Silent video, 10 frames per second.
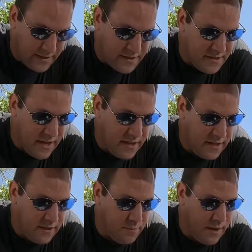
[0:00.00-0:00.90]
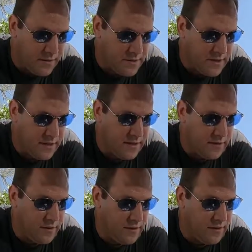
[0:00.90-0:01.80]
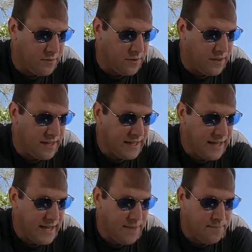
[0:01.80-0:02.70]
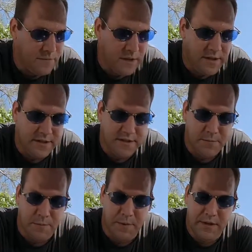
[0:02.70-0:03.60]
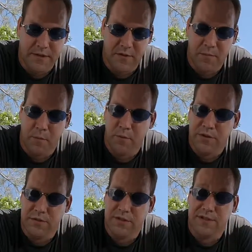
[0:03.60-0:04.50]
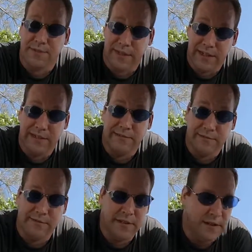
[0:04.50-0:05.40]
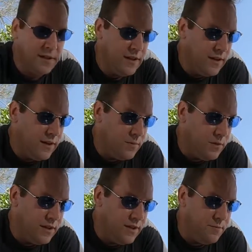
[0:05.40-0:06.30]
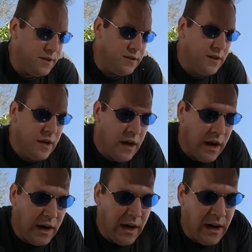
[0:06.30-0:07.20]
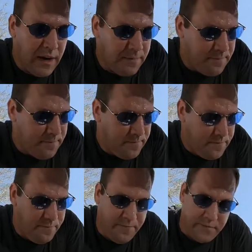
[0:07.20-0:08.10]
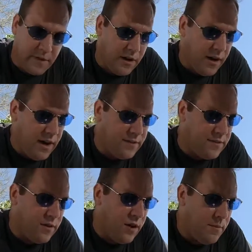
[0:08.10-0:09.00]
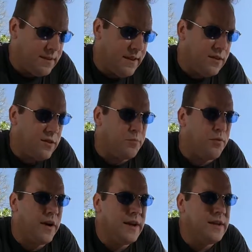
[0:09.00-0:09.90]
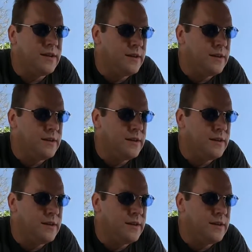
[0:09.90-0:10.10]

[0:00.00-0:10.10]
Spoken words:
sanding, power sanding, or anything really like that. Simple putty scraper would do just fine, believe me. All right, so I'm gonna take a little break,